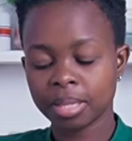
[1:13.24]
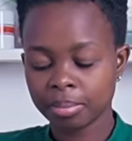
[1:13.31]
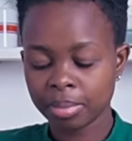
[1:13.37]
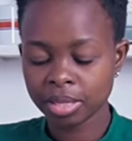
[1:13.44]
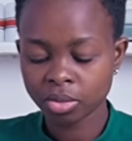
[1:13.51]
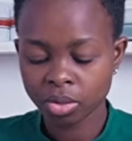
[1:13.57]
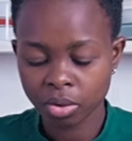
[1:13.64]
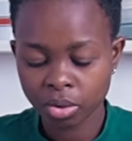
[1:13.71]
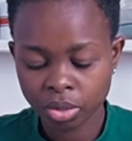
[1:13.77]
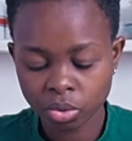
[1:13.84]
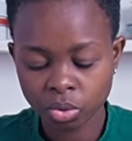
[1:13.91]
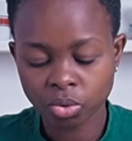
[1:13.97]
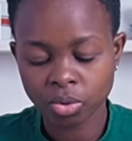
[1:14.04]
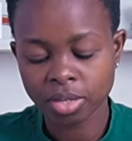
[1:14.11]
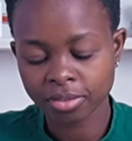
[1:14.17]
beans, you're going
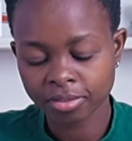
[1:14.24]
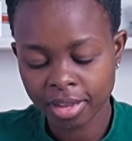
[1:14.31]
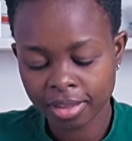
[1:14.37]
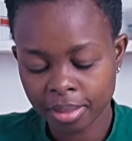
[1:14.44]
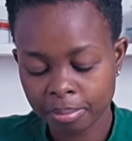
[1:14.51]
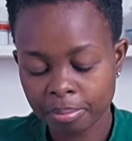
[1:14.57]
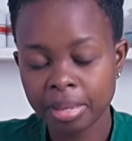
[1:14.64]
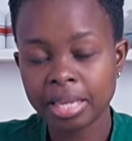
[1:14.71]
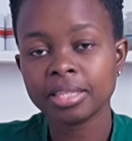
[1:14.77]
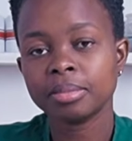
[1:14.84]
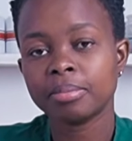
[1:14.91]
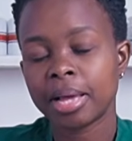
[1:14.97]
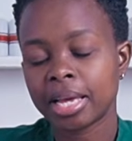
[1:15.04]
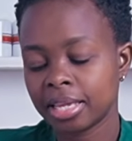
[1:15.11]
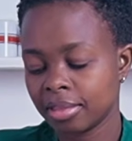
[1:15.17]
to transfer the beans
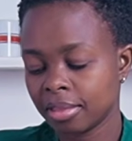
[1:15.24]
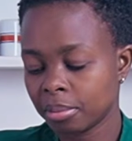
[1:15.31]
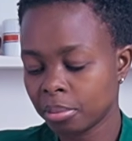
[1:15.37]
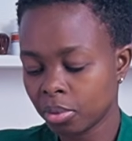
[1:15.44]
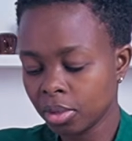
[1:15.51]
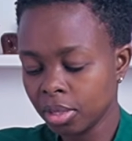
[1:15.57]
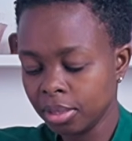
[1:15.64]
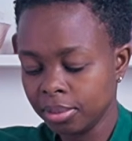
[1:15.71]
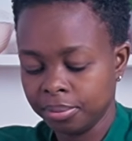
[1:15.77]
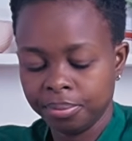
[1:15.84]
back in the bowl.